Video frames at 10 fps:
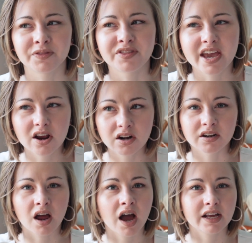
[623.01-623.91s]
they are
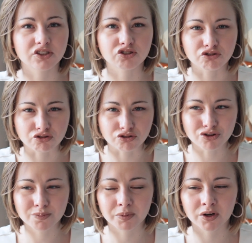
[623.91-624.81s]
not
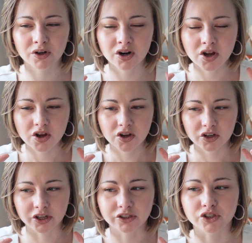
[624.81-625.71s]
super
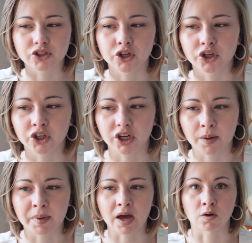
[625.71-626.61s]
concerned
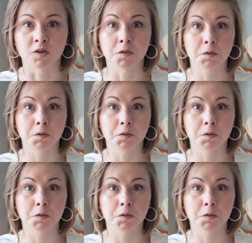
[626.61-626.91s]
about,